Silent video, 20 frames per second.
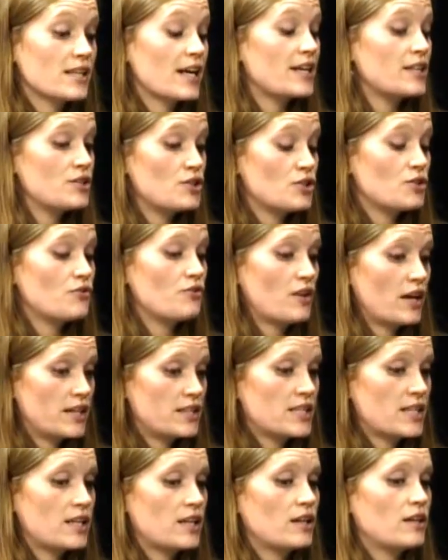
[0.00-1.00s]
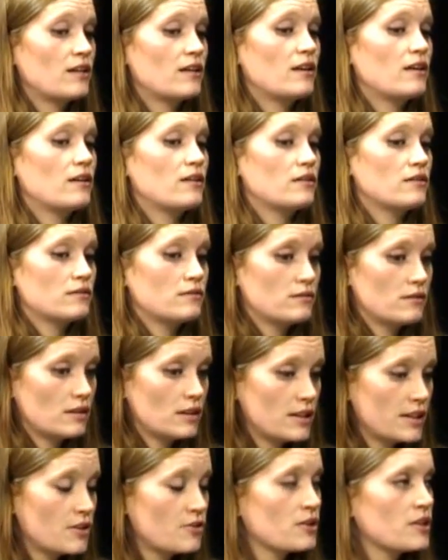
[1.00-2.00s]
I do find it
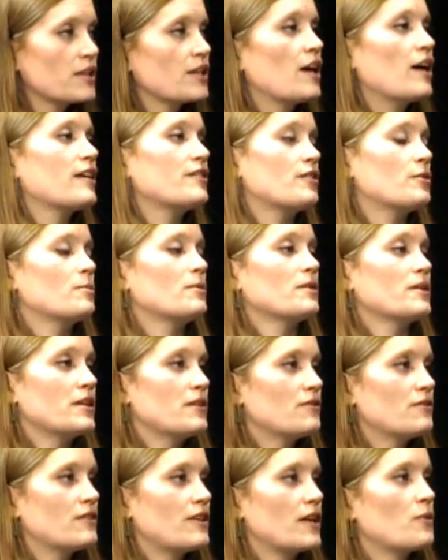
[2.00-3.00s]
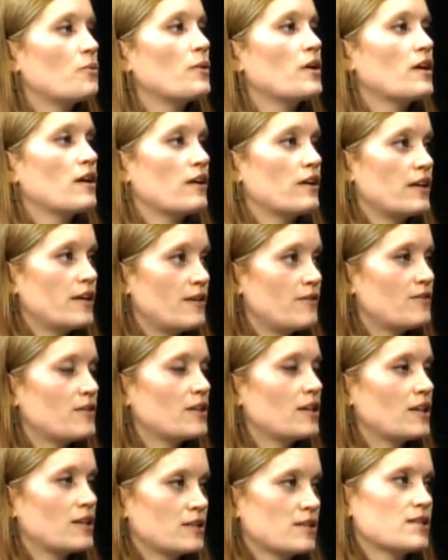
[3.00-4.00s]
literally hard to believe that we are even
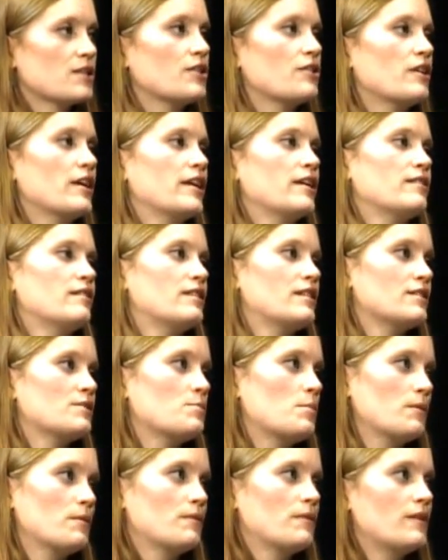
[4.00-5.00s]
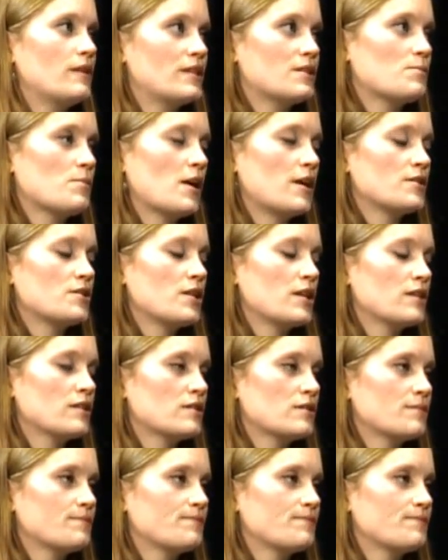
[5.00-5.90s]
considering this these oh, projects.